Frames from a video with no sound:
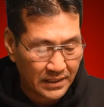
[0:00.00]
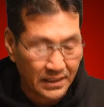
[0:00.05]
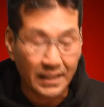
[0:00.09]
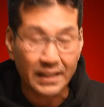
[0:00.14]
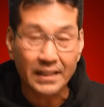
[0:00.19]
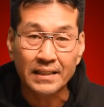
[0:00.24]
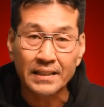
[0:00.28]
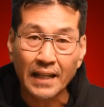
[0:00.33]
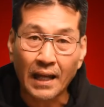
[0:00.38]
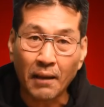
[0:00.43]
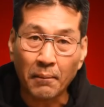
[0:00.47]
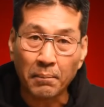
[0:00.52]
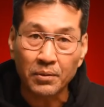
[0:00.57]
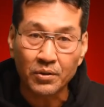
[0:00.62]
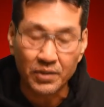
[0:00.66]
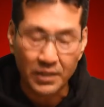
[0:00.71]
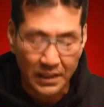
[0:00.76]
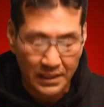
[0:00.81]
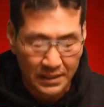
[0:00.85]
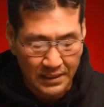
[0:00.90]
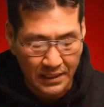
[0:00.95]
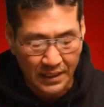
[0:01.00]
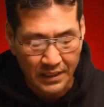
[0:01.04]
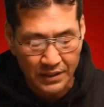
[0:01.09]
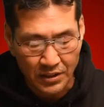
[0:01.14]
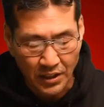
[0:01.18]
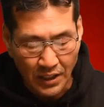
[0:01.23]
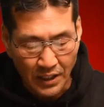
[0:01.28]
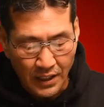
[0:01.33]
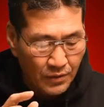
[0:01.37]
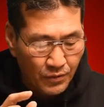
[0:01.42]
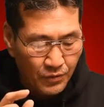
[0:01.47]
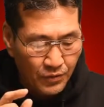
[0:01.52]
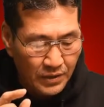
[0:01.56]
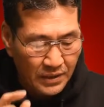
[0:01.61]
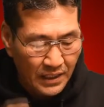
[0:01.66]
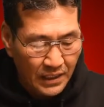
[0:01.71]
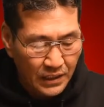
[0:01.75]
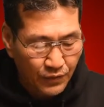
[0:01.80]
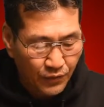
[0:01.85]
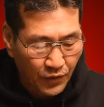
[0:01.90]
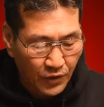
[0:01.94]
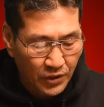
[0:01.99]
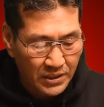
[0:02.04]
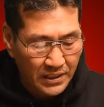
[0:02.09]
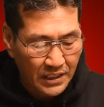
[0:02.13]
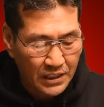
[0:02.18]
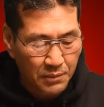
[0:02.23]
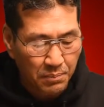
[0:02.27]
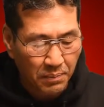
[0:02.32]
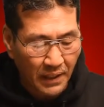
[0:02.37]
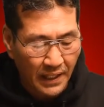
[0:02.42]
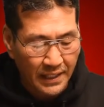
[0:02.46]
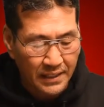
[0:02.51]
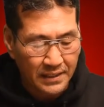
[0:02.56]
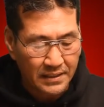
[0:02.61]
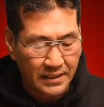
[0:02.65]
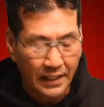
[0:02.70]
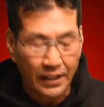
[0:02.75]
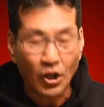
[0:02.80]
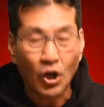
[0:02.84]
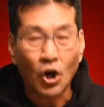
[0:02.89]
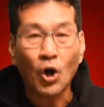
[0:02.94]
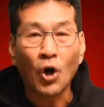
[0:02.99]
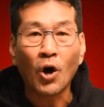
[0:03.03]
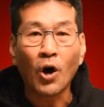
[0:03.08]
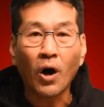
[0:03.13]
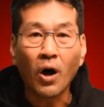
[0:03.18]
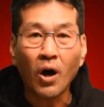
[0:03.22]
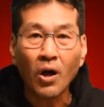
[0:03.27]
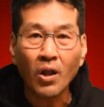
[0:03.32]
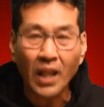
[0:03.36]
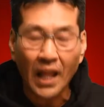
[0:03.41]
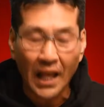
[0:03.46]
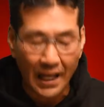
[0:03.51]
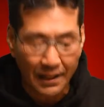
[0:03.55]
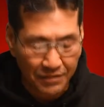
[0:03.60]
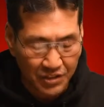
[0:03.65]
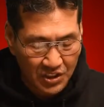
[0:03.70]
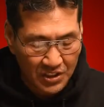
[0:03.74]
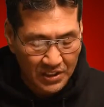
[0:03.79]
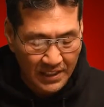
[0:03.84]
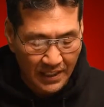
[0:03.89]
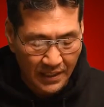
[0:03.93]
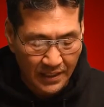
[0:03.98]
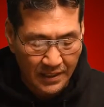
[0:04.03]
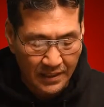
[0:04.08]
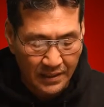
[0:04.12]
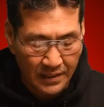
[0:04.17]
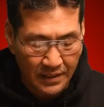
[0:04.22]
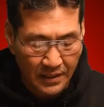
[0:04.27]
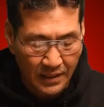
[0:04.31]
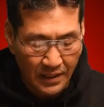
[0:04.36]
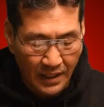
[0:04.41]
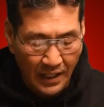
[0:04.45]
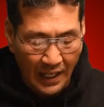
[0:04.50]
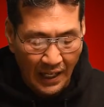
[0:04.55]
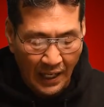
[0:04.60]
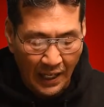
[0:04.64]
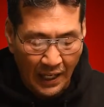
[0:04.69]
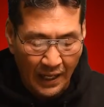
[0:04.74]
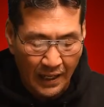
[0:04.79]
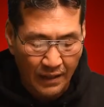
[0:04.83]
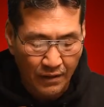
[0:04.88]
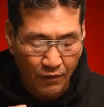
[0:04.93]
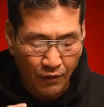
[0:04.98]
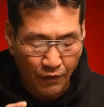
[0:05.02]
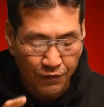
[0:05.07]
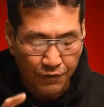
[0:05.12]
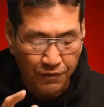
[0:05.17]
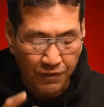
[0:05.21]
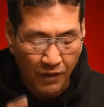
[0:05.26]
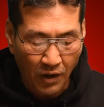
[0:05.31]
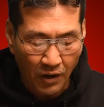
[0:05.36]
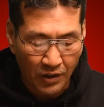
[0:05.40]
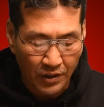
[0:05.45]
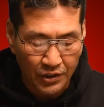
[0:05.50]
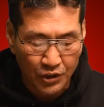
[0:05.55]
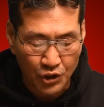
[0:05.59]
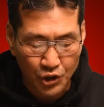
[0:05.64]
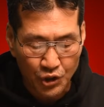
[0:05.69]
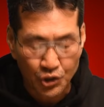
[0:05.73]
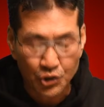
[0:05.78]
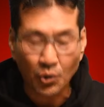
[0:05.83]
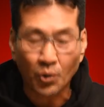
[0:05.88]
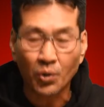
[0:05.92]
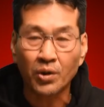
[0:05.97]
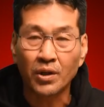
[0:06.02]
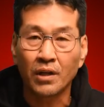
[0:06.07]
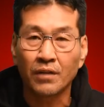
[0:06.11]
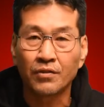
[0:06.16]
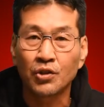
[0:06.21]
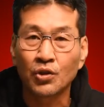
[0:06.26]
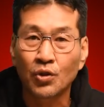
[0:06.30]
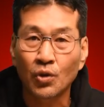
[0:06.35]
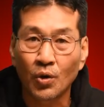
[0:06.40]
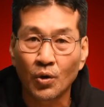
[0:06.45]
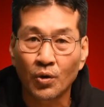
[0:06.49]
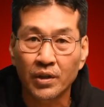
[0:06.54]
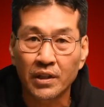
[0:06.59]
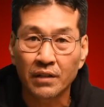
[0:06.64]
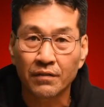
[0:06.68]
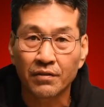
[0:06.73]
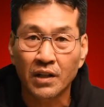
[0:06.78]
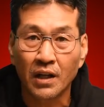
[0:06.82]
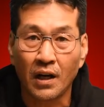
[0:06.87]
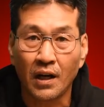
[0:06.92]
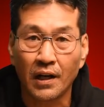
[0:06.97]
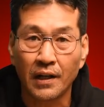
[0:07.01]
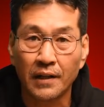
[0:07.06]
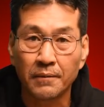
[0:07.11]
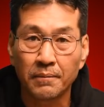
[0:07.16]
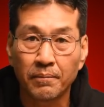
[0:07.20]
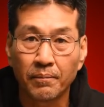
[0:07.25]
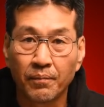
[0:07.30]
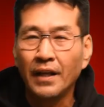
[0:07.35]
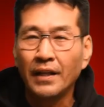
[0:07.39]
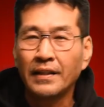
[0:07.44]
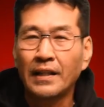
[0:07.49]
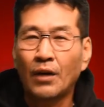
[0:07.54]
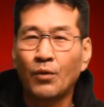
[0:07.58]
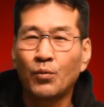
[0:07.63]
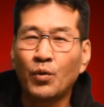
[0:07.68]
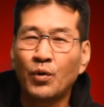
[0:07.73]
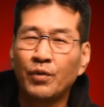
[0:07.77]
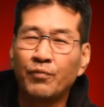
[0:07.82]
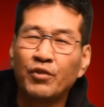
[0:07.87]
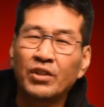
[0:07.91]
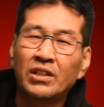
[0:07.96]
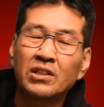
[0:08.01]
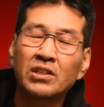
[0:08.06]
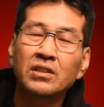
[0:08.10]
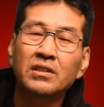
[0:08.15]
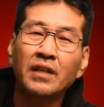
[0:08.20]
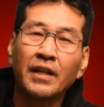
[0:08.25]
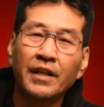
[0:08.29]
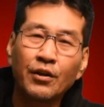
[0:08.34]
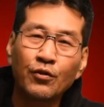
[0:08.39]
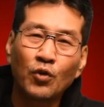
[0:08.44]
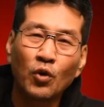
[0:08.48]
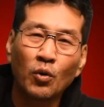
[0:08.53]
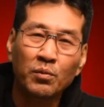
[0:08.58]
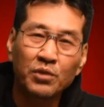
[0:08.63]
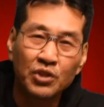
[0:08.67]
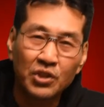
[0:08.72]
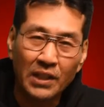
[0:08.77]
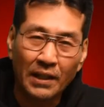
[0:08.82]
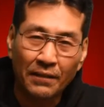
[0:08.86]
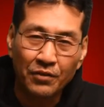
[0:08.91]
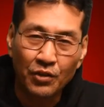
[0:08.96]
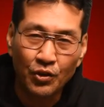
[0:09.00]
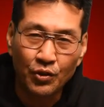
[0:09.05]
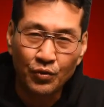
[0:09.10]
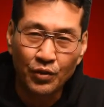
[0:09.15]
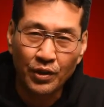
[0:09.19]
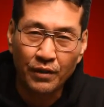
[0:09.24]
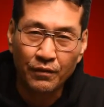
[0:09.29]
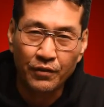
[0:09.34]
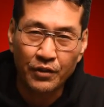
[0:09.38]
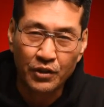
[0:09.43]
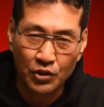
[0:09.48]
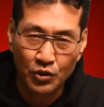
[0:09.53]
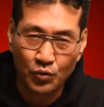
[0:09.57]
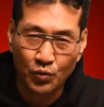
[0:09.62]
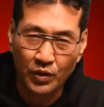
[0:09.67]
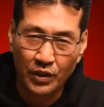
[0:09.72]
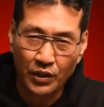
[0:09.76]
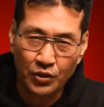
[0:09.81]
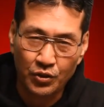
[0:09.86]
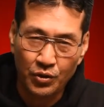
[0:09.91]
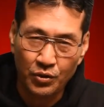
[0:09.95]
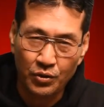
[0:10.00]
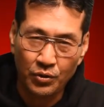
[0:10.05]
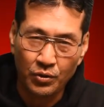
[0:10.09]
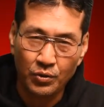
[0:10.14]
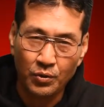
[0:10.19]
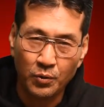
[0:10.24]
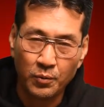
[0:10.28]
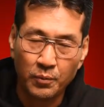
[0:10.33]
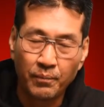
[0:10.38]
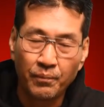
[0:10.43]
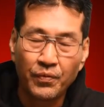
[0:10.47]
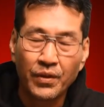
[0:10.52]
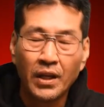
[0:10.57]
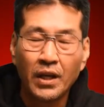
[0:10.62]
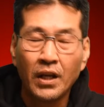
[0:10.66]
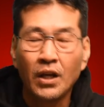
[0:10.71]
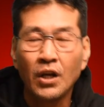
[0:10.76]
as an example. He says, This verse explains that all have sinned and fallen short of the glory of God. Now, when we study Romans chapter 3, verse 22,